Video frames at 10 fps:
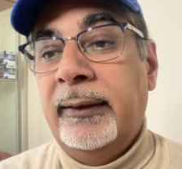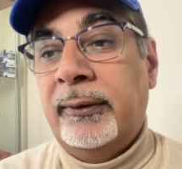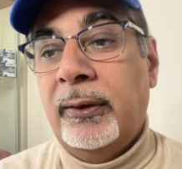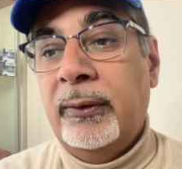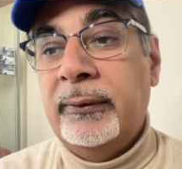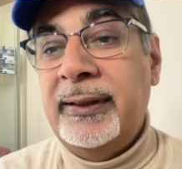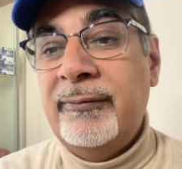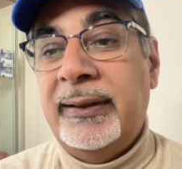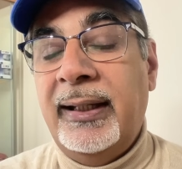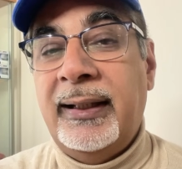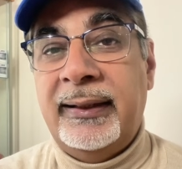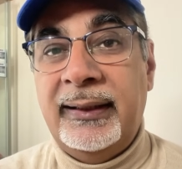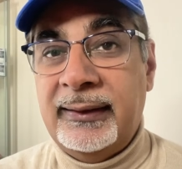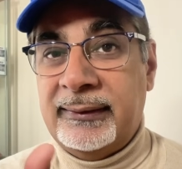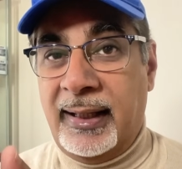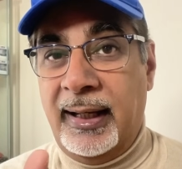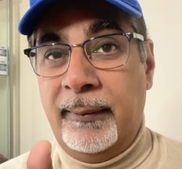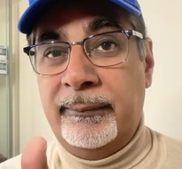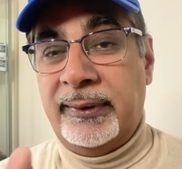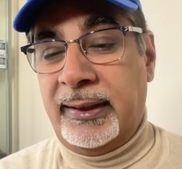So even then, I think the
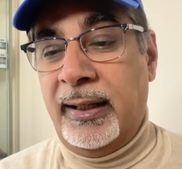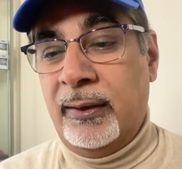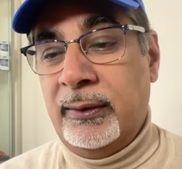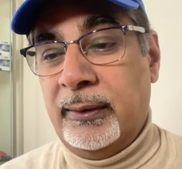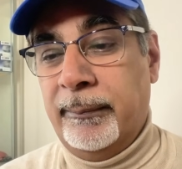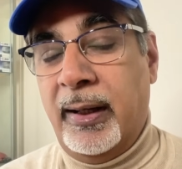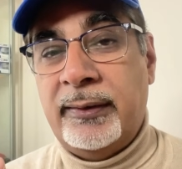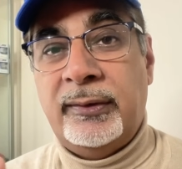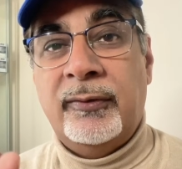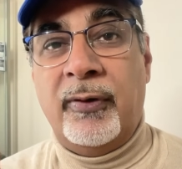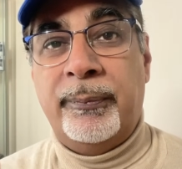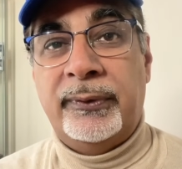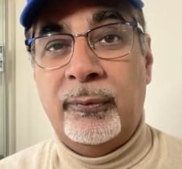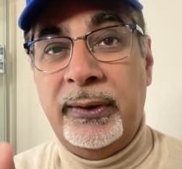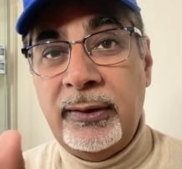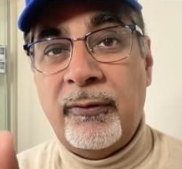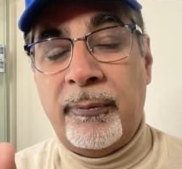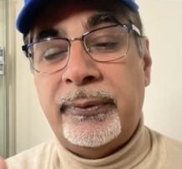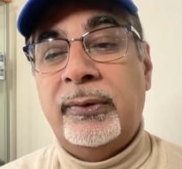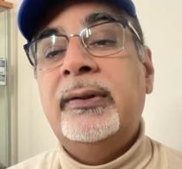time scale or the margin of window of
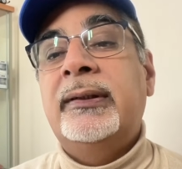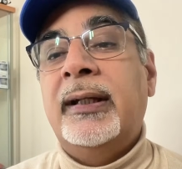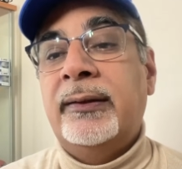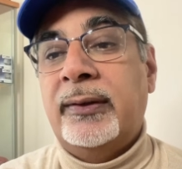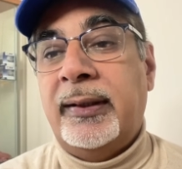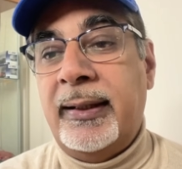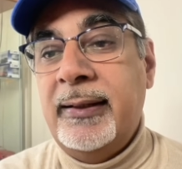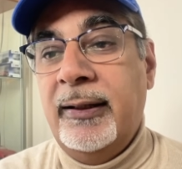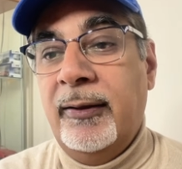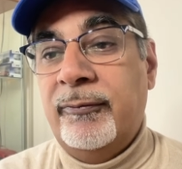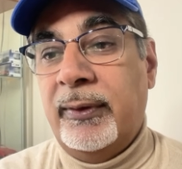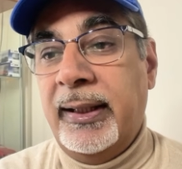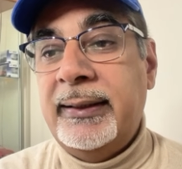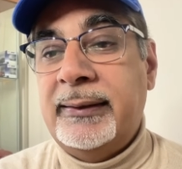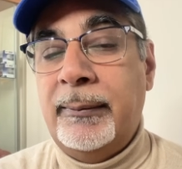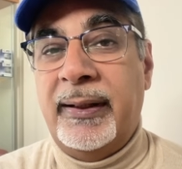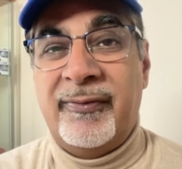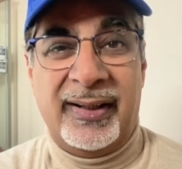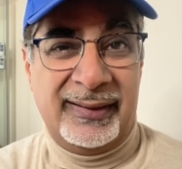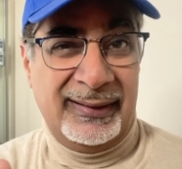opportunity, I should say, for legacy
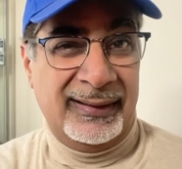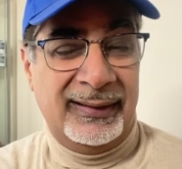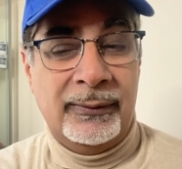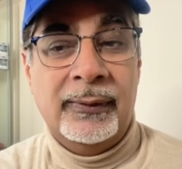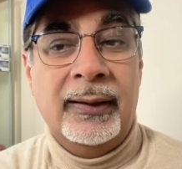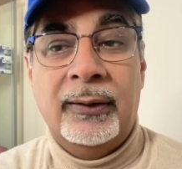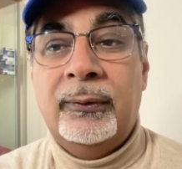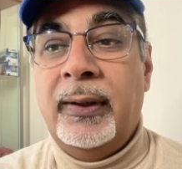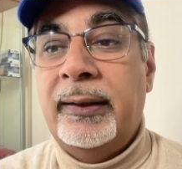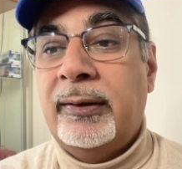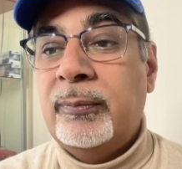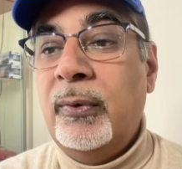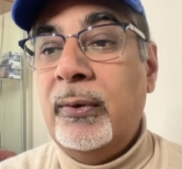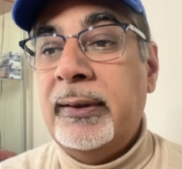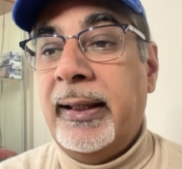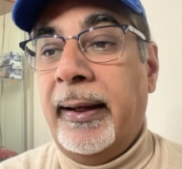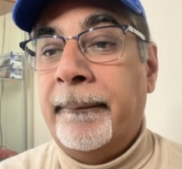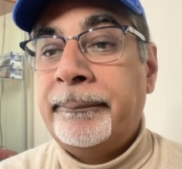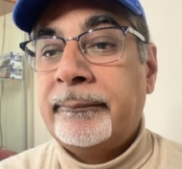manufacturers is still quite small there.